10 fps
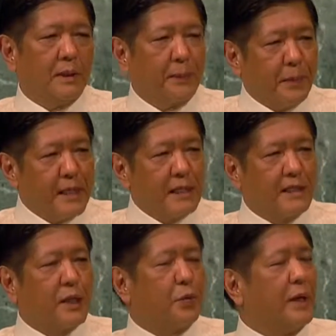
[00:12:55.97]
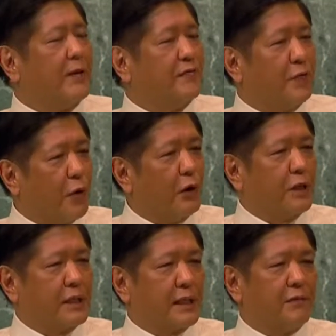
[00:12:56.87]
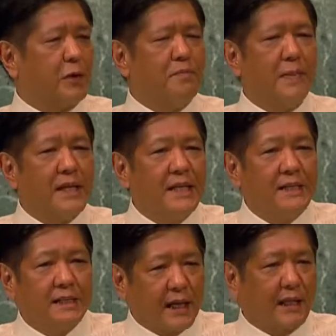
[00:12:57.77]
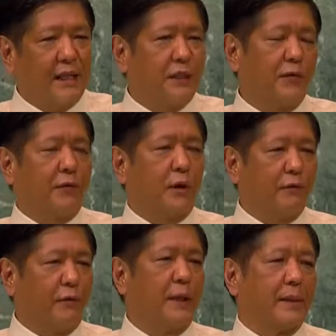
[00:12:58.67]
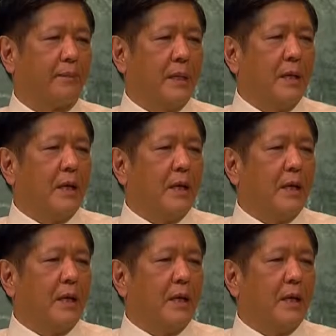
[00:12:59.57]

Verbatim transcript: The peace that we have forged after many decades of conflict